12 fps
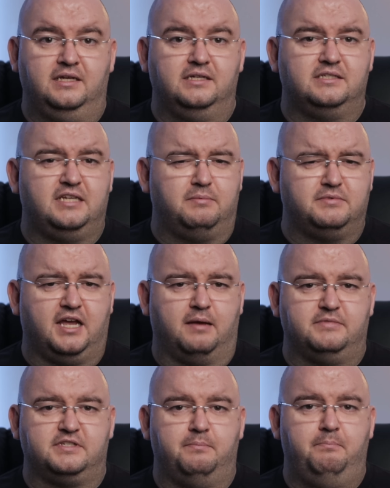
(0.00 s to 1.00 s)

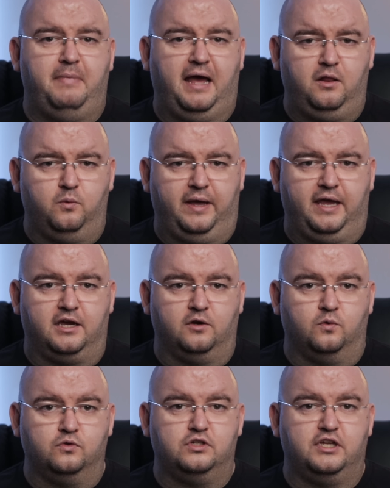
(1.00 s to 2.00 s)
Sometimes malware can
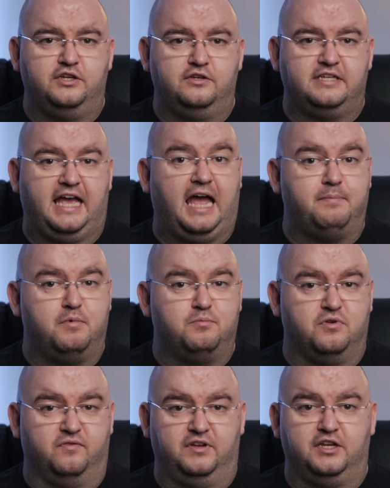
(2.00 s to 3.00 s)
also use admin
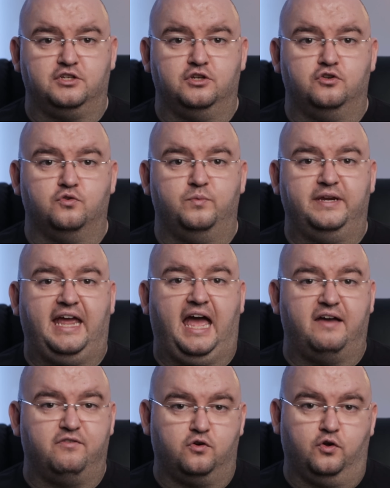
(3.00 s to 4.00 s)
privilege to wreak
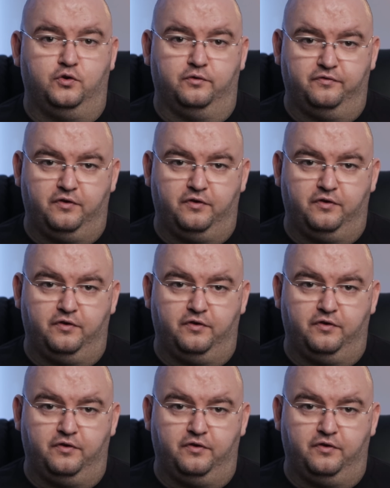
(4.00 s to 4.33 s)
havoc on your